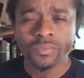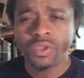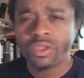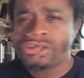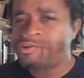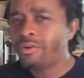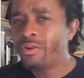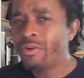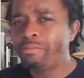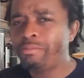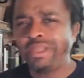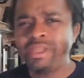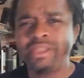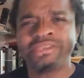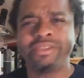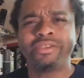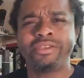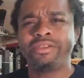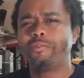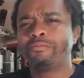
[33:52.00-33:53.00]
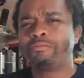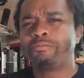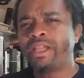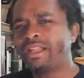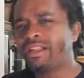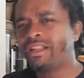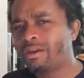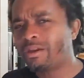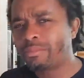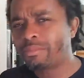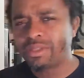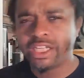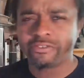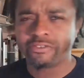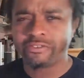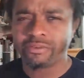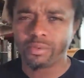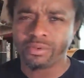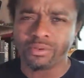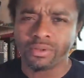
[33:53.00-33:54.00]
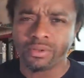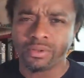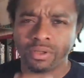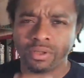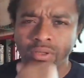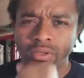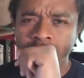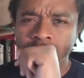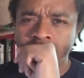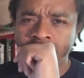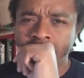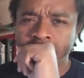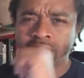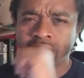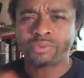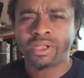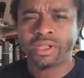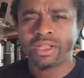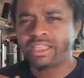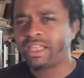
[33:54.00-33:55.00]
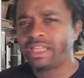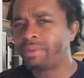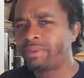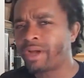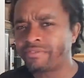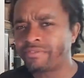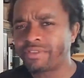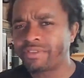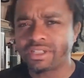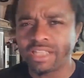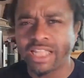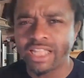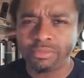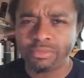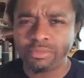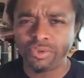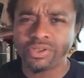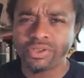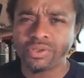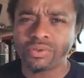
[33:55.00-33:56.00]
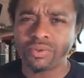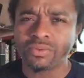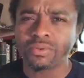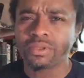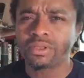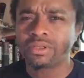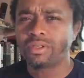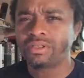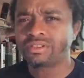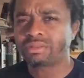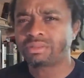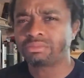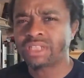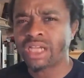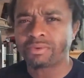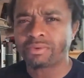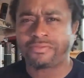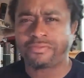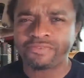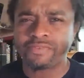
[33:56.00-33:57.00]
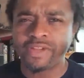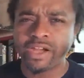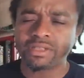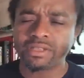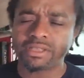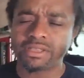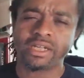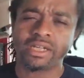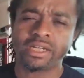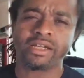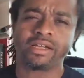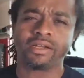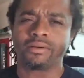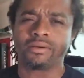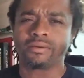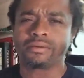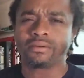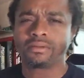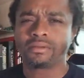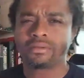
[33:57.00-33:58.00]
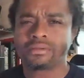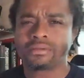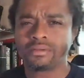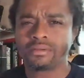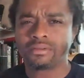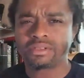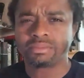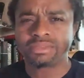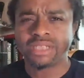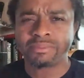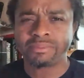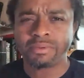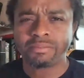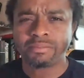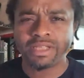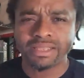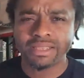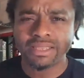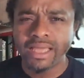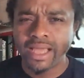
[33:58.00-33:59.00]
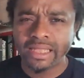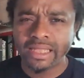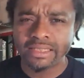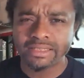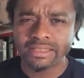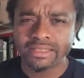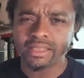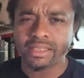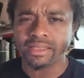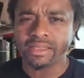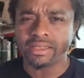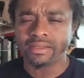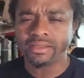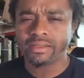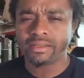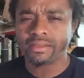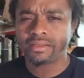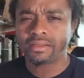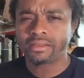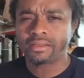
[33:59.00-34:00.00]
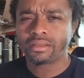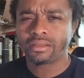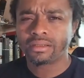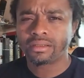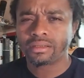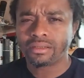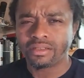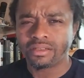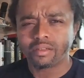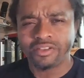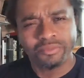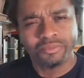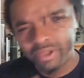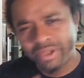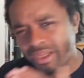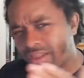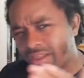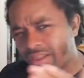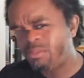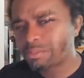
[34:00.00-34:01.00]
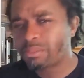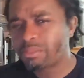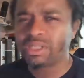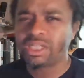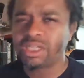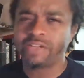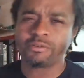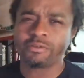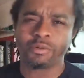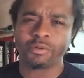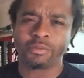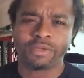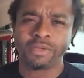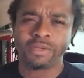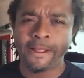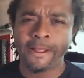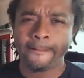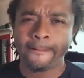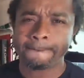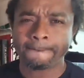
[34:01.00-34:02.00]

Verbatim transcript: You've been unbelievable. That's why they keep having to label you some type of fairy tale, some type of mythology. You've been unbelievable, man.